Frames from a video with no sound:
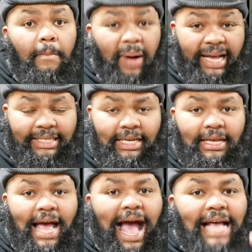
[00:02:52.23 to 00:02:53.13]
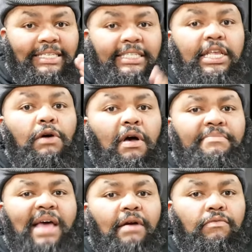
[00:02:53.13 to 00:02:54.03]
But I still
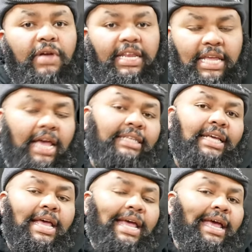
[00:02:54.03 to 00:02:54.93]
am not ready yet.